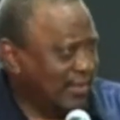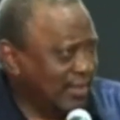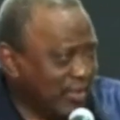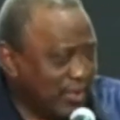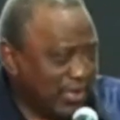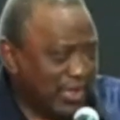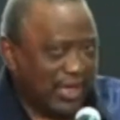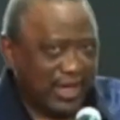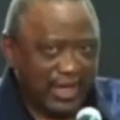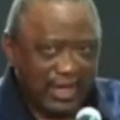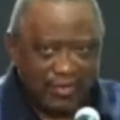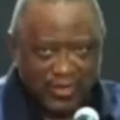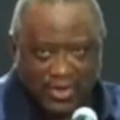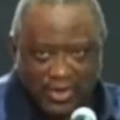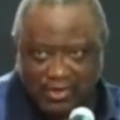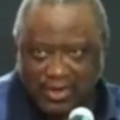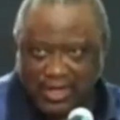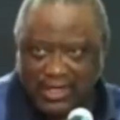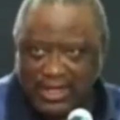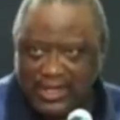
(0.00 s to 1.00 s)
looking and
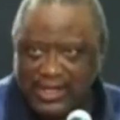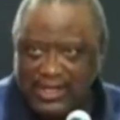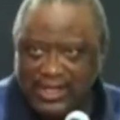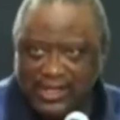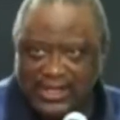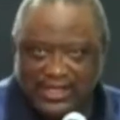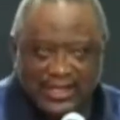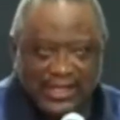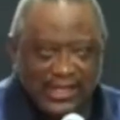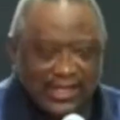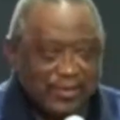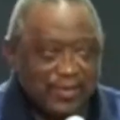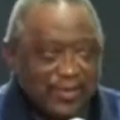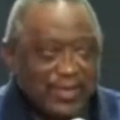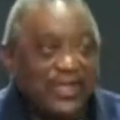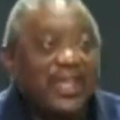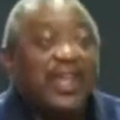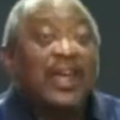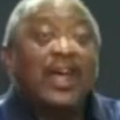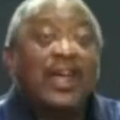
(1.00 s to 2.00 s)
not recognizing it.
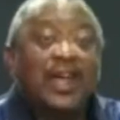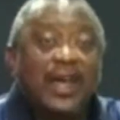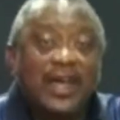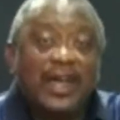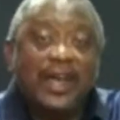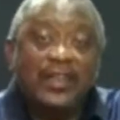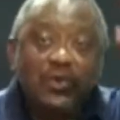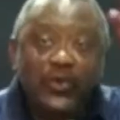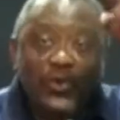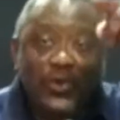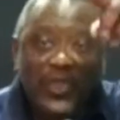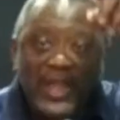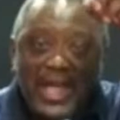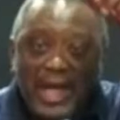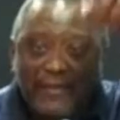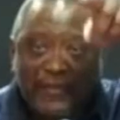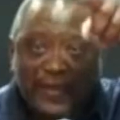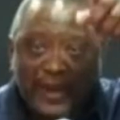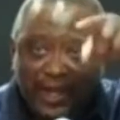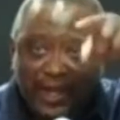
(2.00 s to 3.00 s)
Yeah, you, the
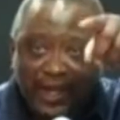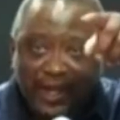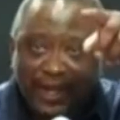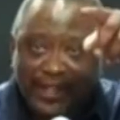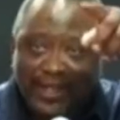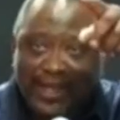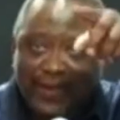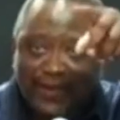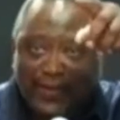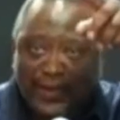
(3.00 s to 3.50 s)
African.